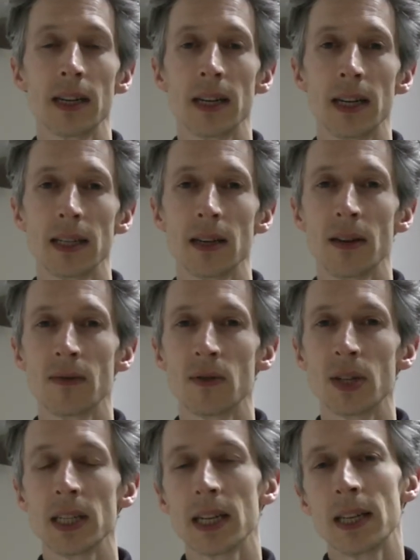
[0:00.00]
in his early
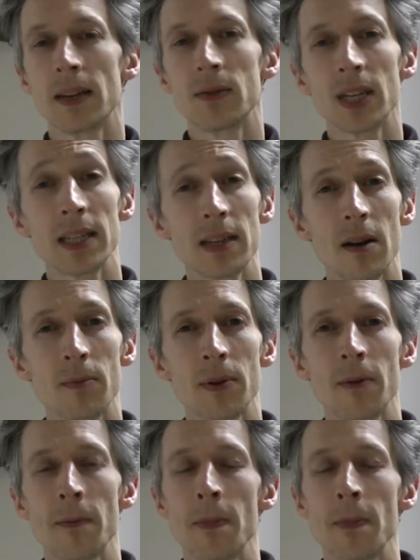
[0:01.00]
40s, and they've set up